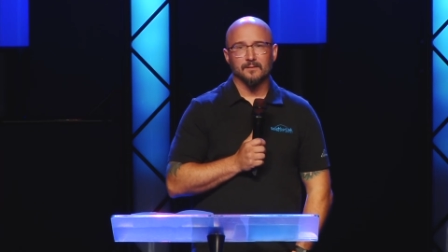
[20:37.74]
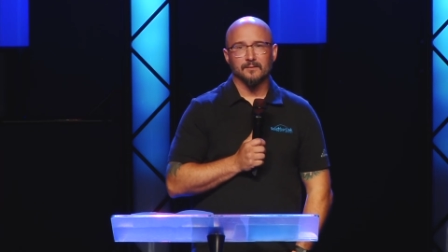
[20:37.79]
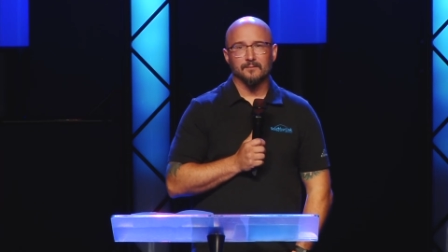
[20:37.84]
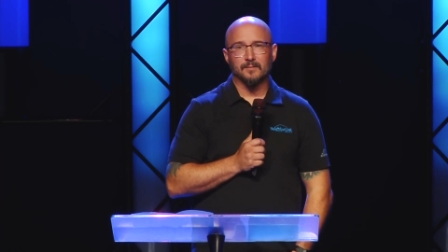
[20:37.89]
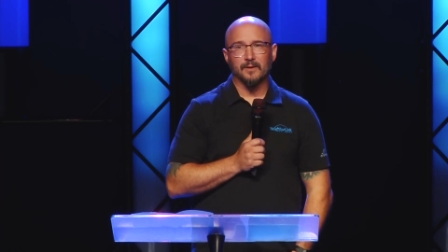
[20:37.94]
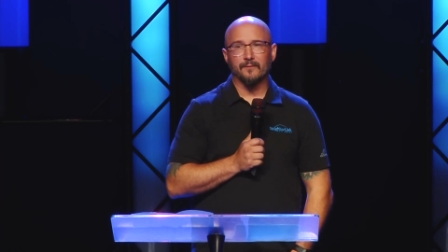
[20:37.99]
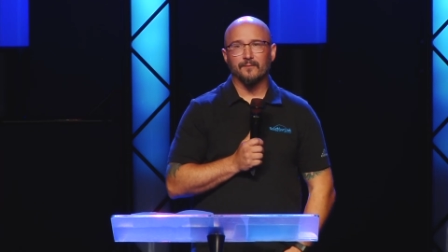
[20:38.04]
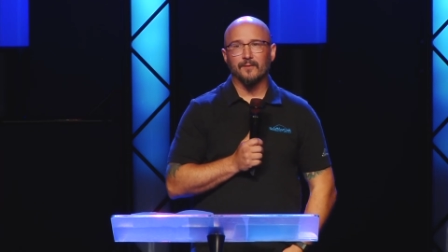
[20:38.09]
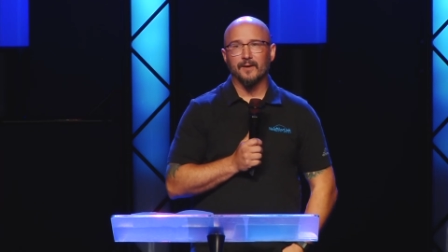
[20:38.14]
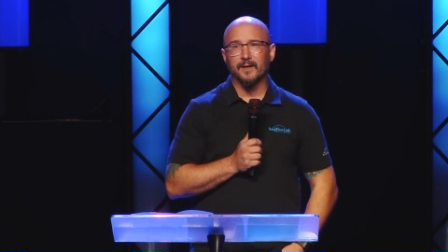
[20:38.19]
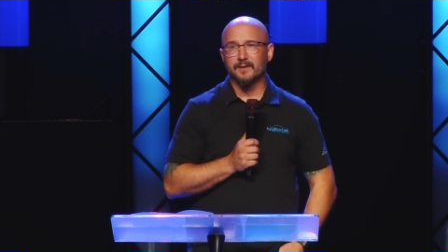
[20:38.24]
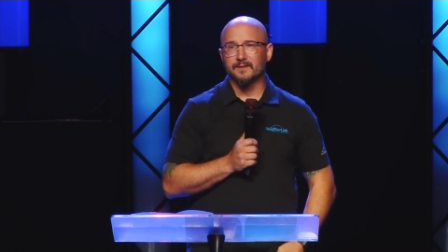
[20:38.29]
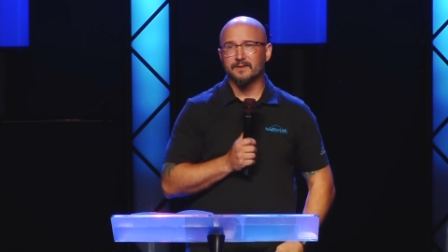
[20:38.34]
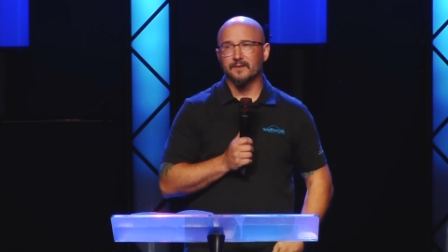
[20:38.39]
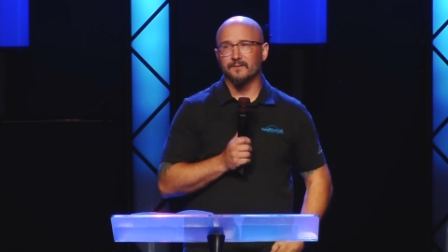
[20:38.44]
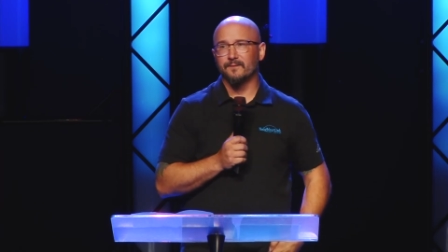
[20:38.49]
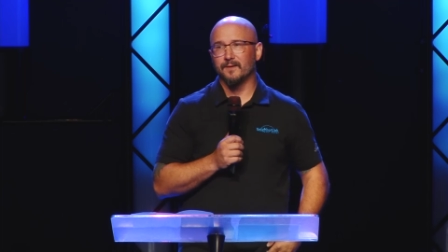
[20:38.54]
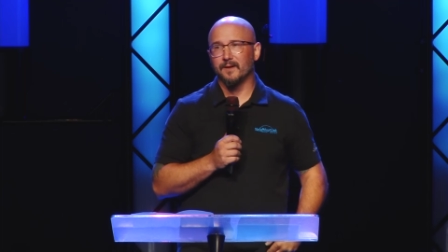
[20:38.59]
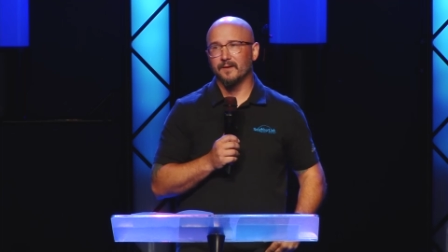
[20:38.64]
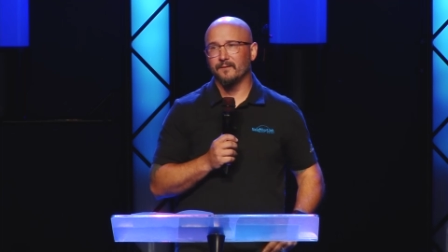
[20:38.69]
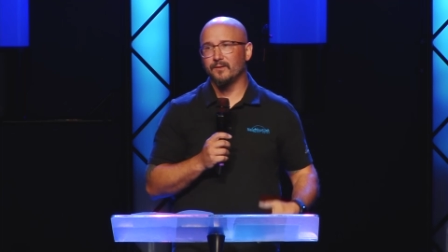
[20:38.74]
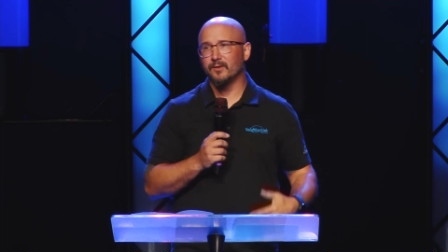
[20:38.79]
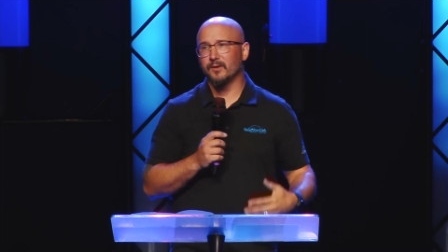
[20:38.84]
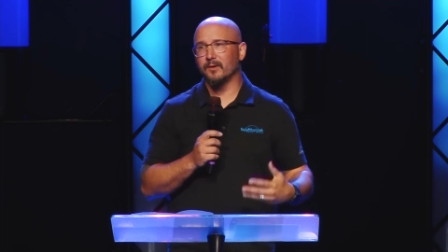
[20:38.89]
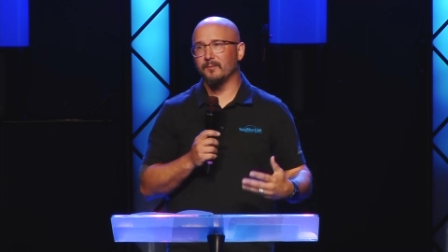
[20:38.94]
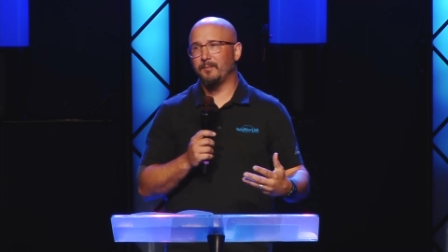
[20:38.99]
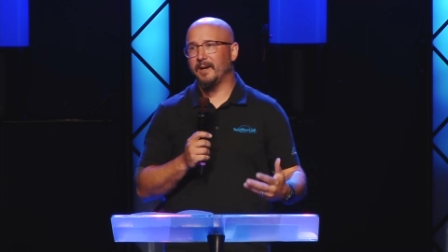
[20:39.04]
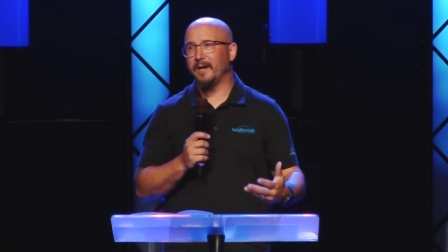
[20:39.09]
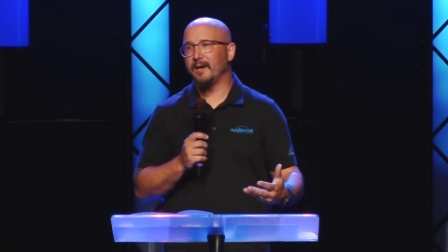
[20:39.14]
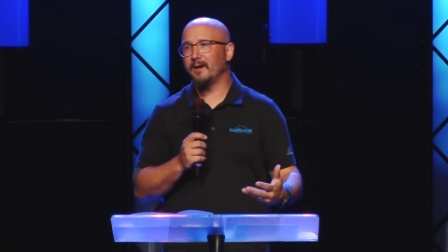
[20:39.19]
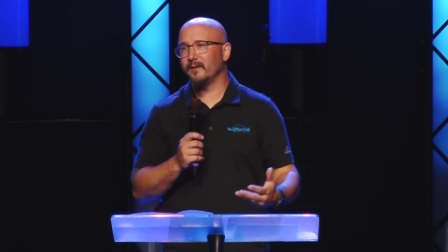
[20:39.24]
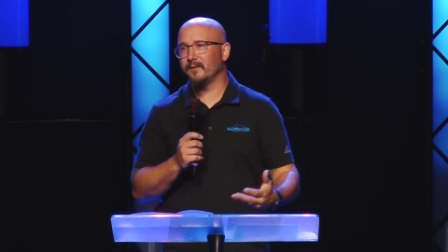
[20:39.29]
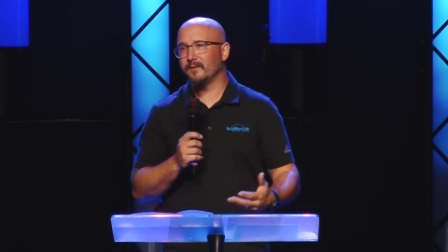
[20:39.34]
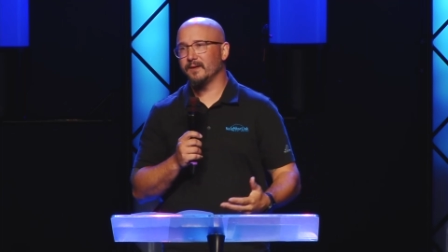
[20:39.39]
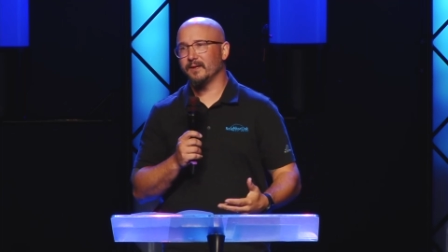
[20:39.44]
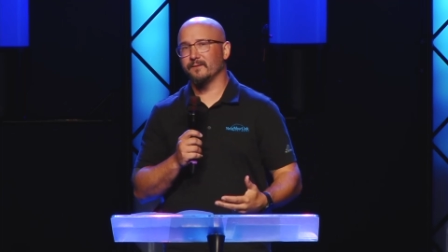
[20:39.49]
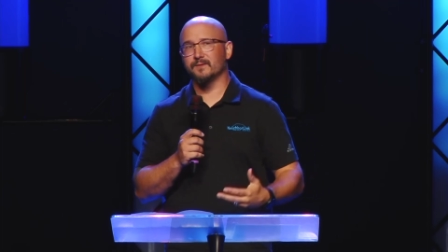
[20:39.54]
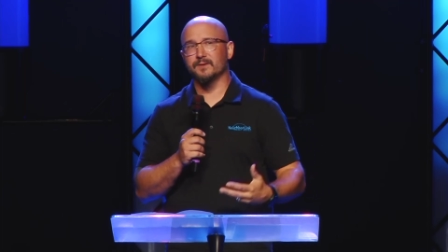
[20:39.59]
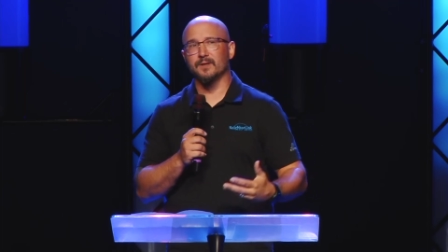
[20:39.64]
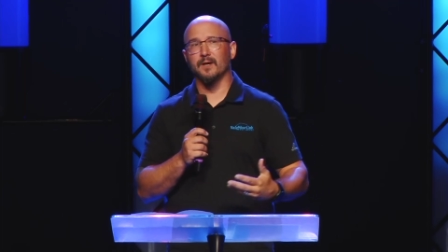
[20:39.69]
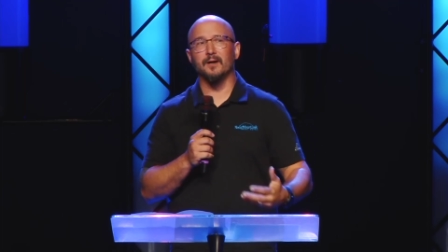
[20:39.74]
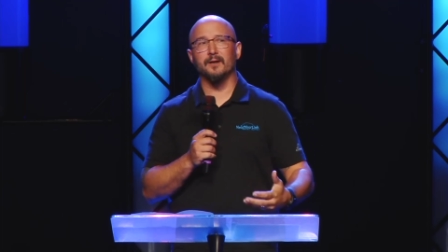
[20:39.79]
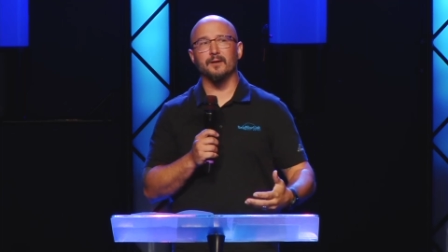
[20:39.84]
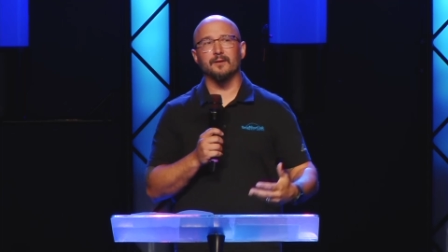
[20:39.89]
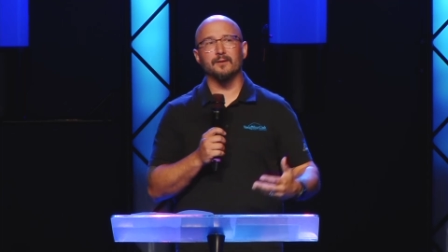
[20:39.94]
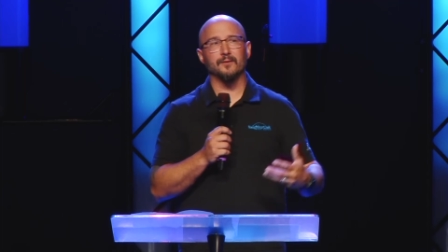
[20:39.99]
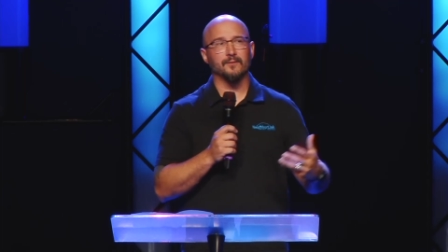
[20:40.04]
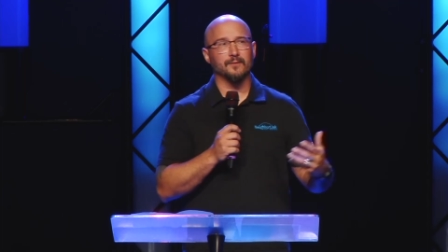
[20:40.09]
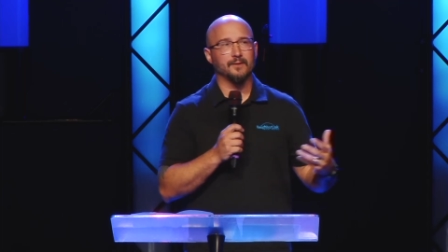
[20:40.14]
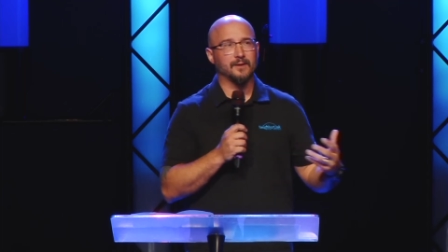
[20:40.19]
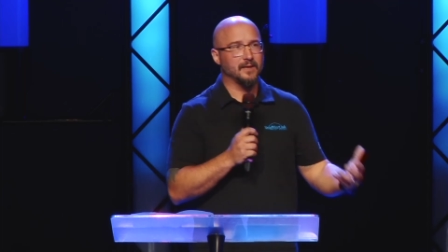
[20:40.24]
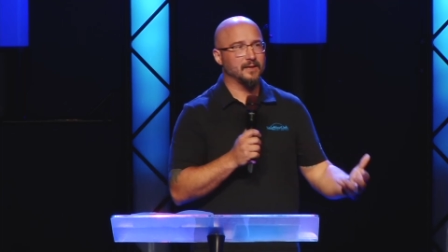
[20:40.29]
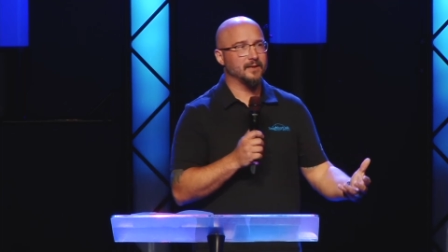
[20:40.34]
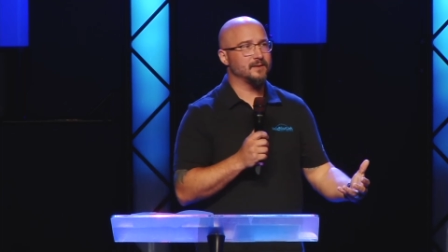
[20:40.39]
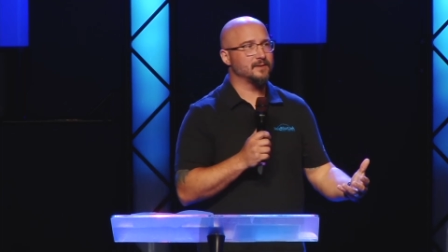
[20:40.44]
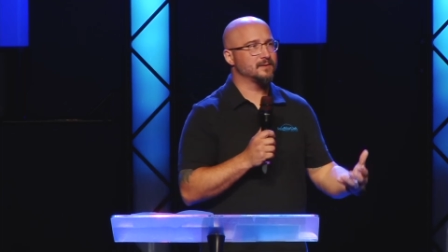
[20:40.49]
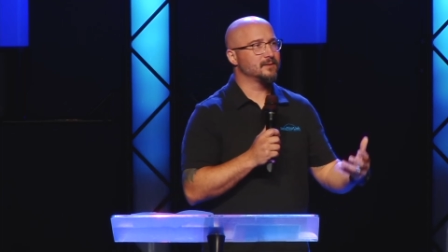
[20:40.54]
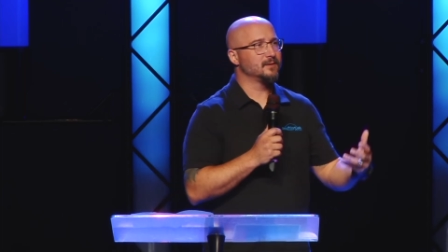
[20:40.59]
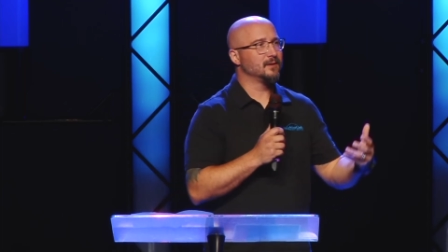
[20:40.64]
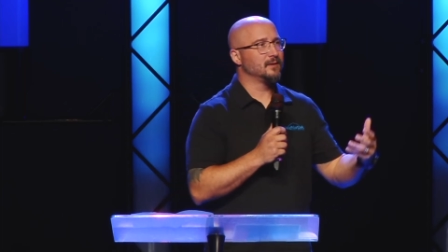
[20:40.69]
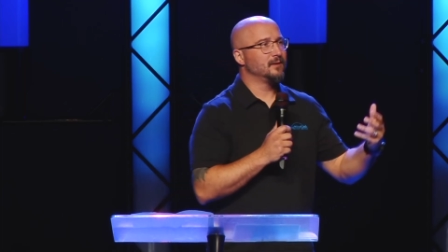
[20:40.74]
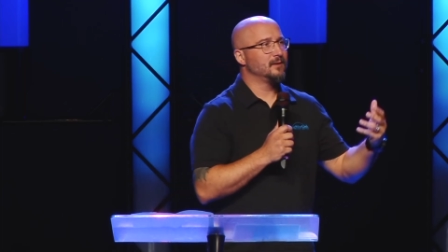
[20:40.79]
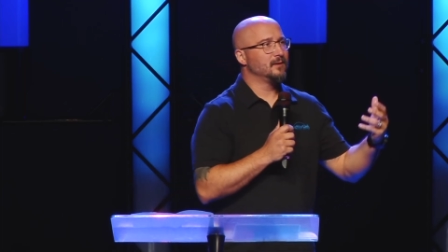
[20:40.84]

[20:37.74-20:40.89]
My friends, if, if you're a parent that have taught your kids